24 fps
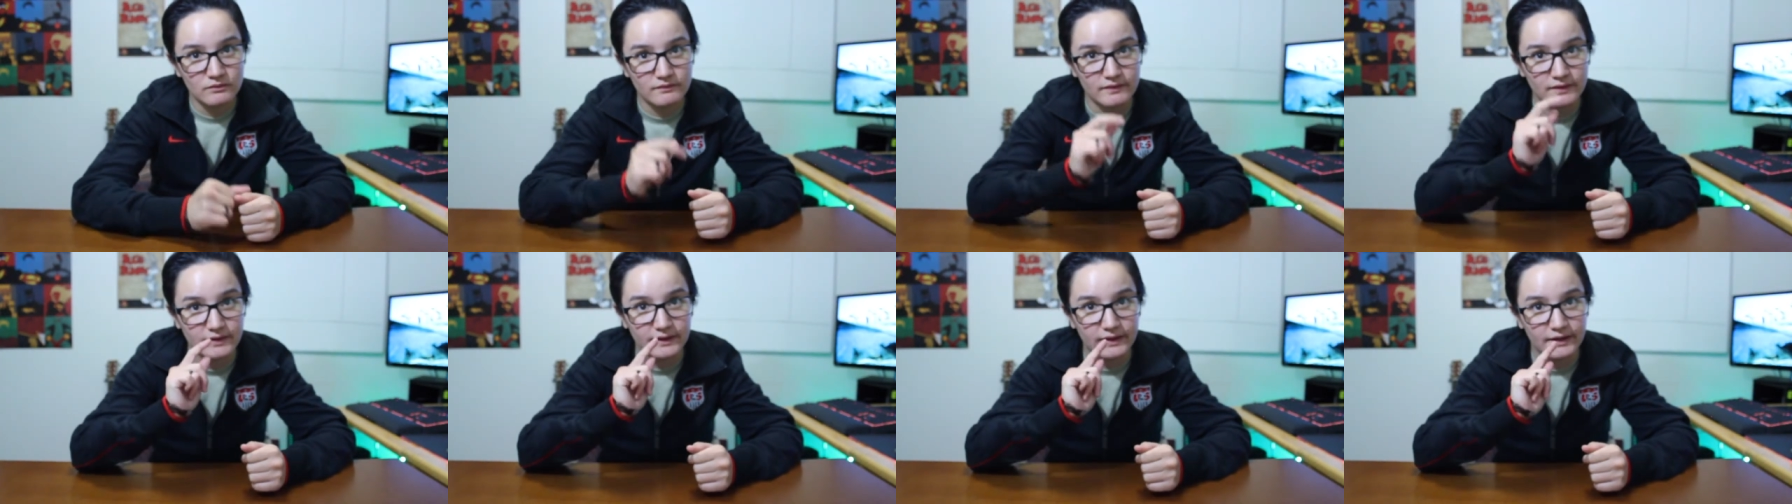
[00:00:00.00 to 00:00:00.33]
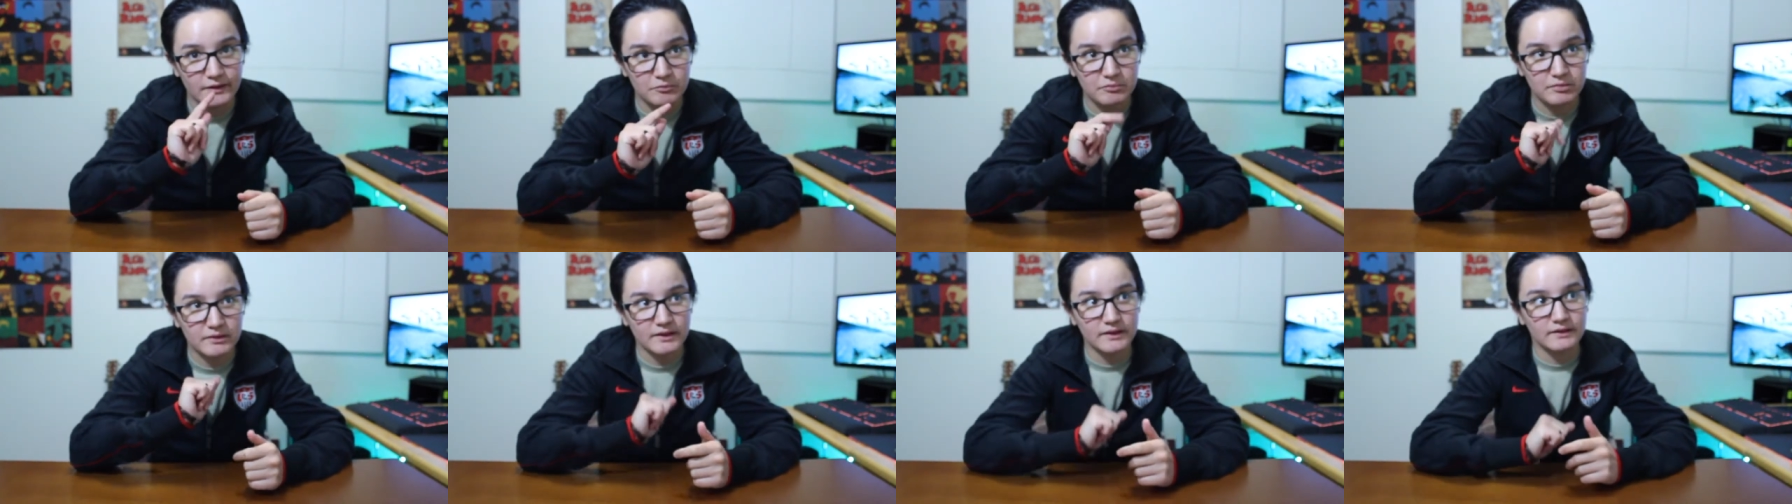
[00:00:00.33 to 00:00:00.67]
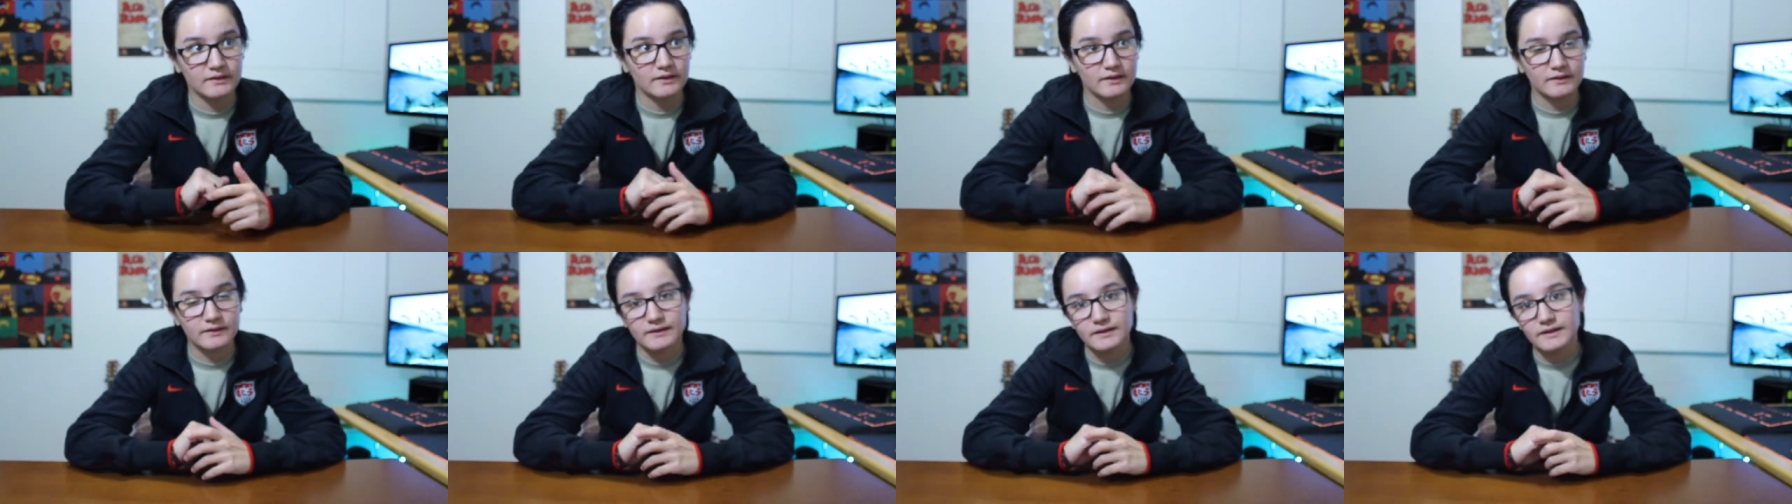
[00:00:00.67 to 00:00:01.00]
that I
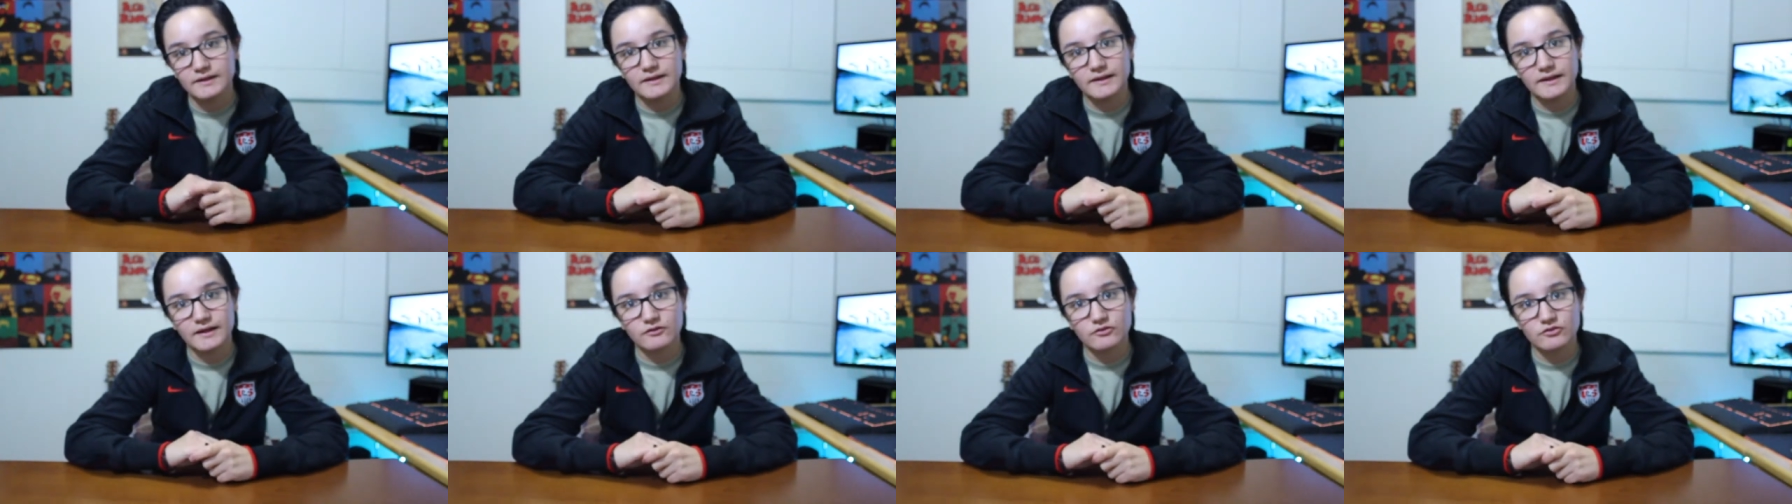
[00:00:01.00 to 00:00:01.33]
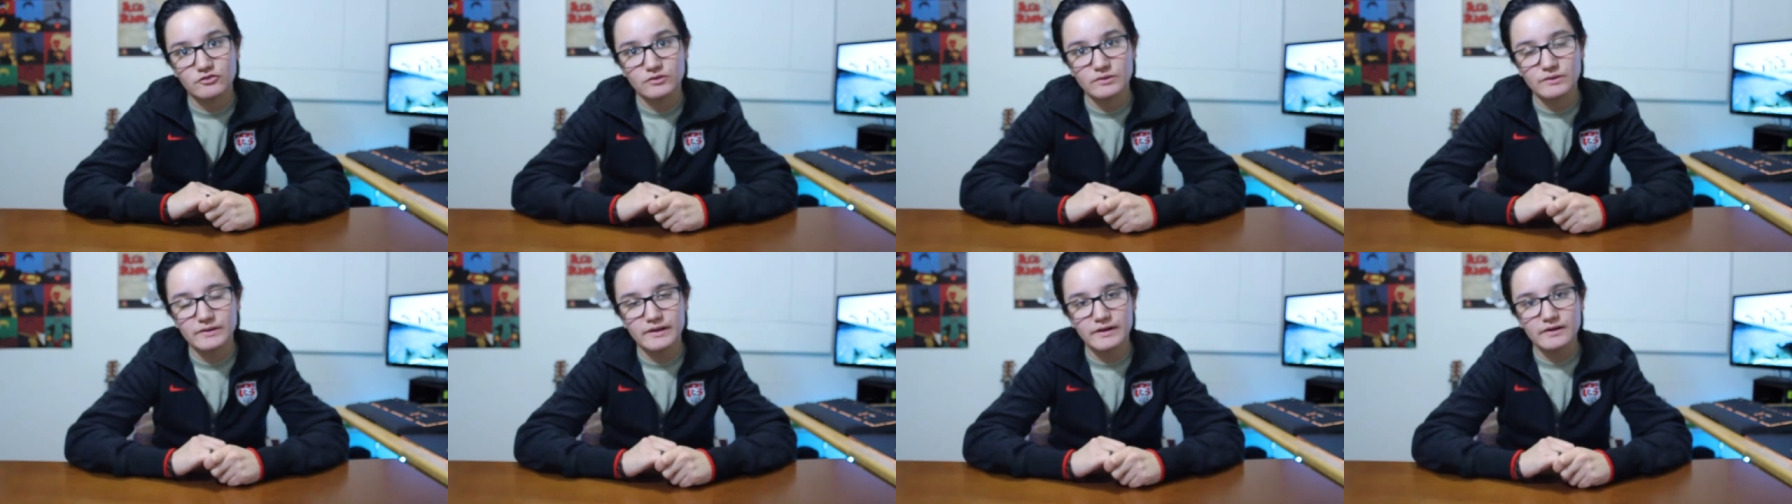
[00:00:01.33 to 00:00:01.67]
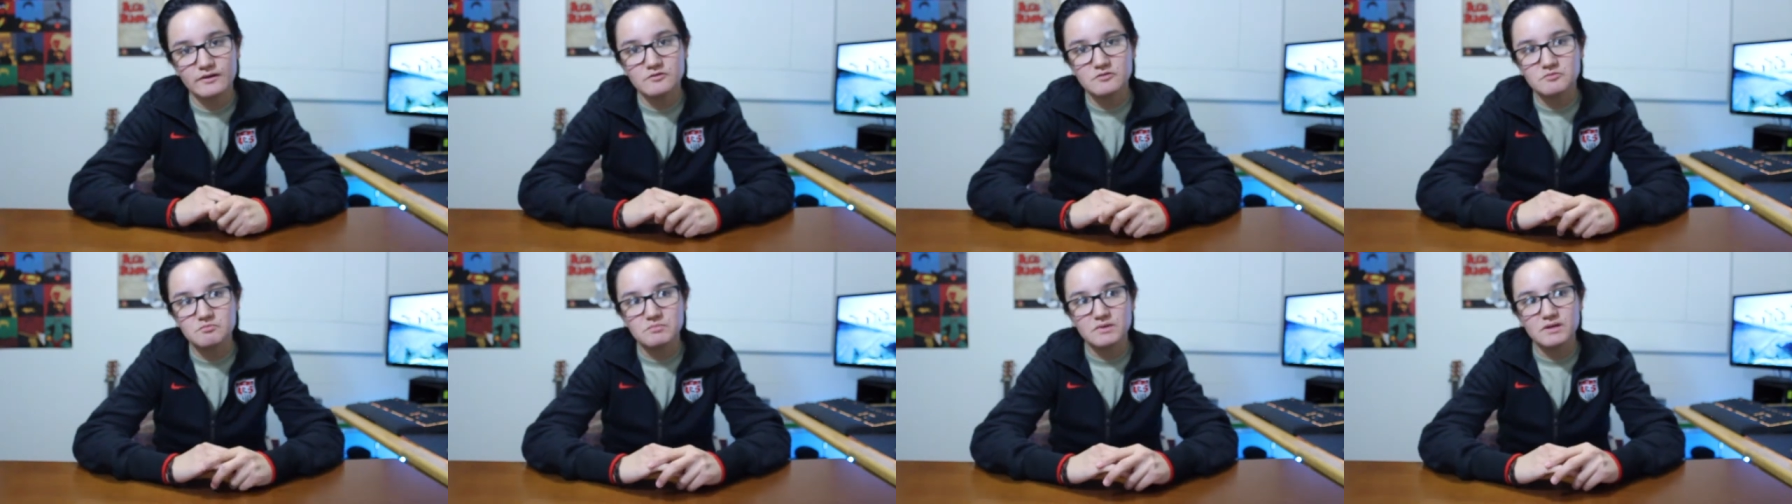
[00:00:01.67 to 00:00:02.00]
plan on getting out to you
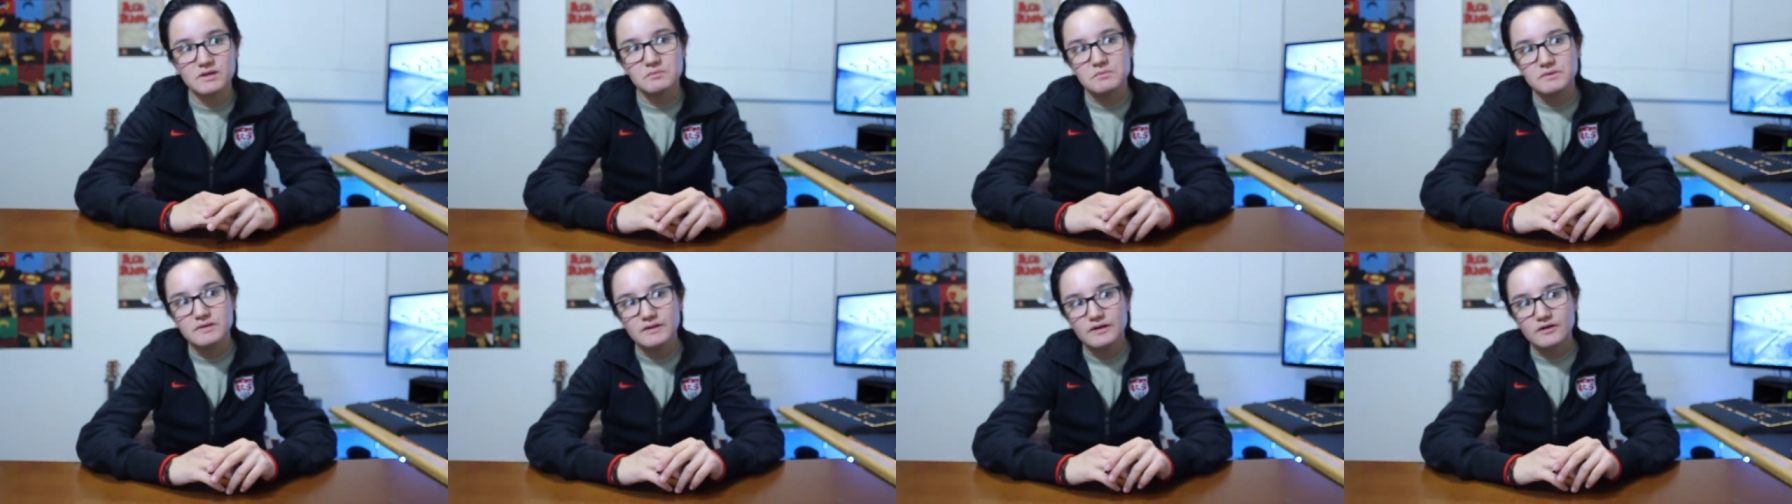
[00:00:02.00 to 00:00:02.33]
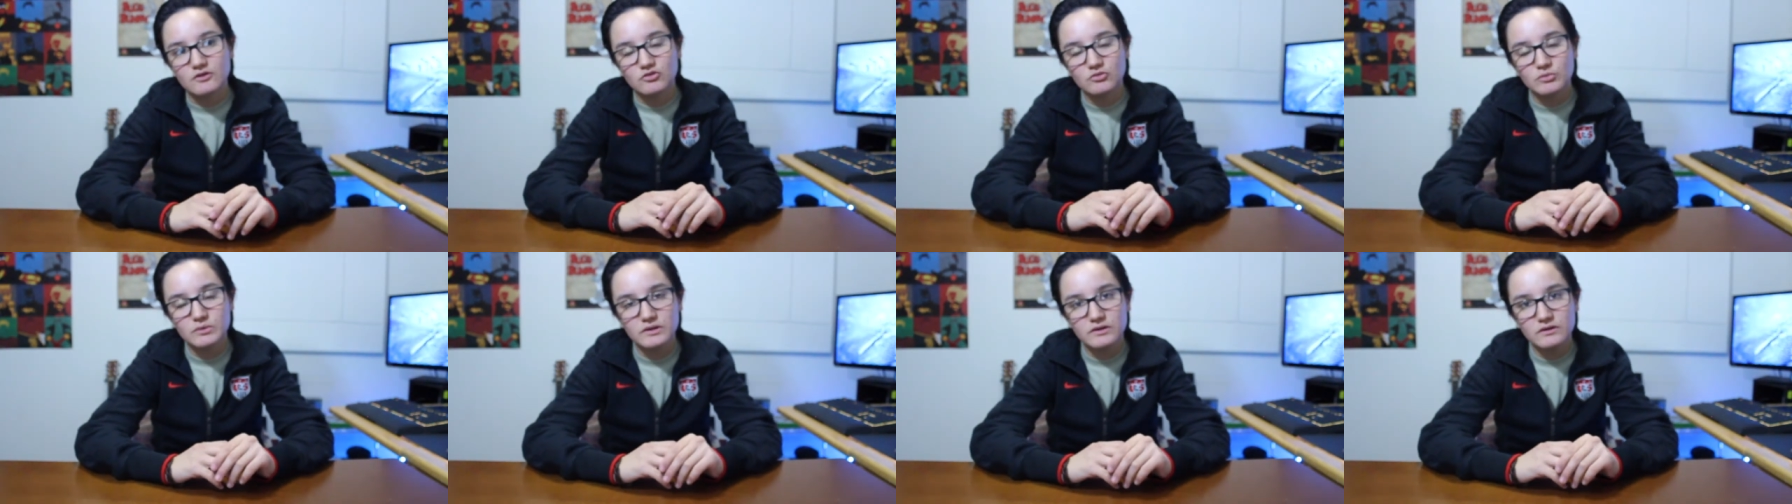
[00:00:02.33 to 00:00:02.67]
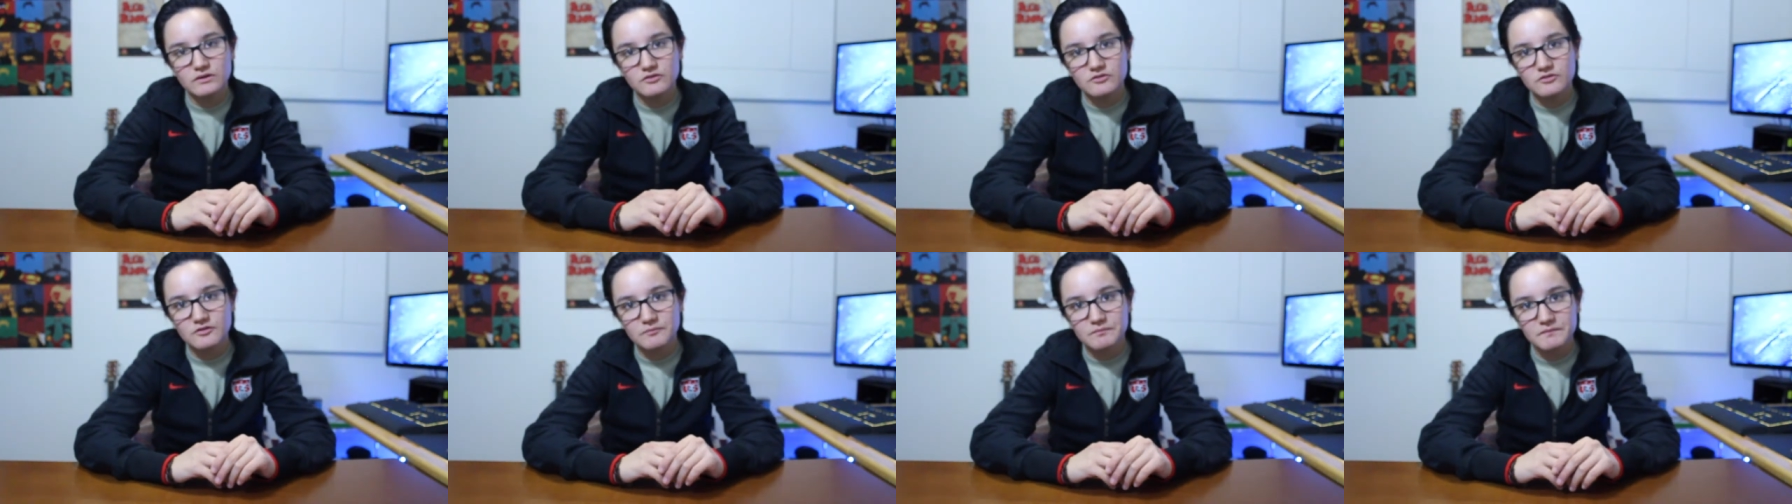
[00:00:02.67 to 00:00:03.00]
guys maybe next week
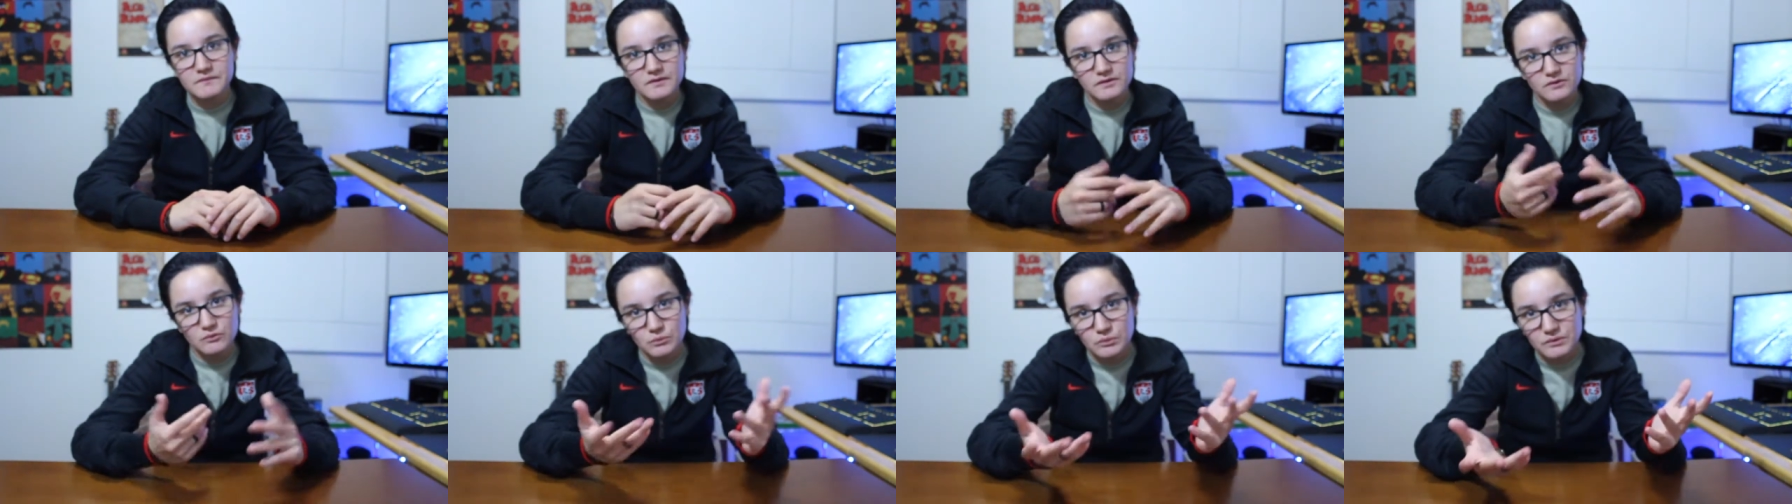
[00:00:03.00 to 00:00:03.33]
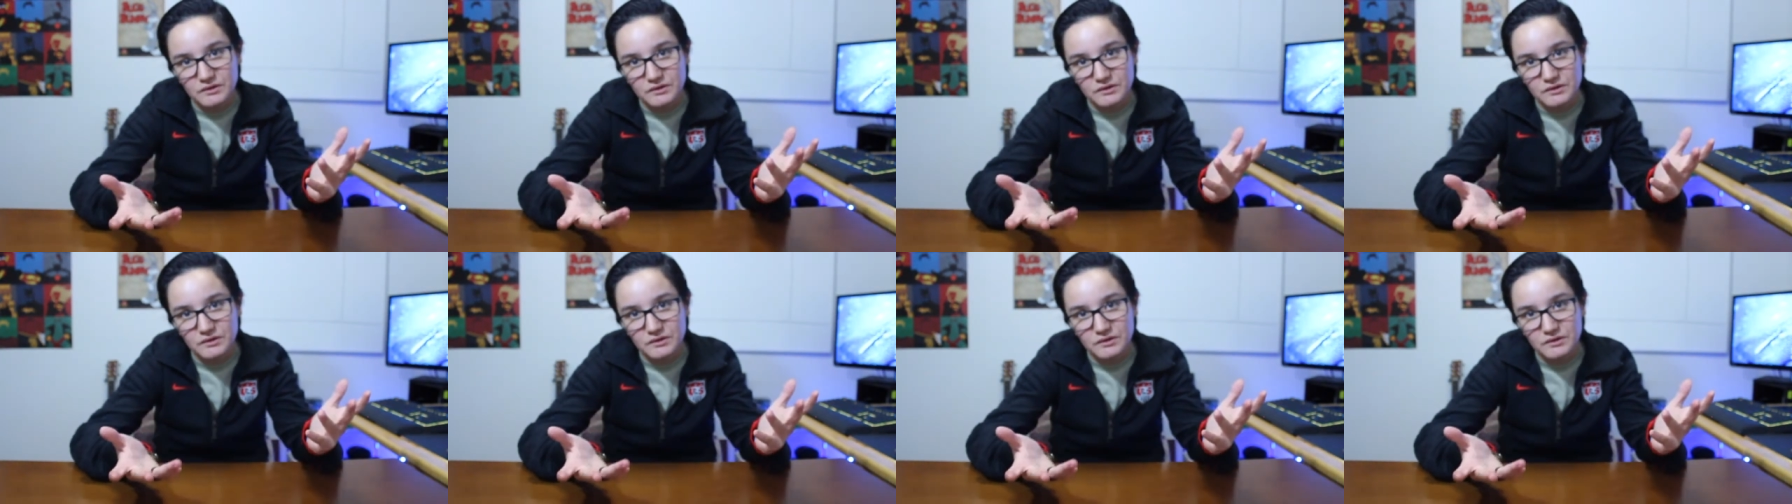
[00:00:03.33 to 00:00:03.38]
or something.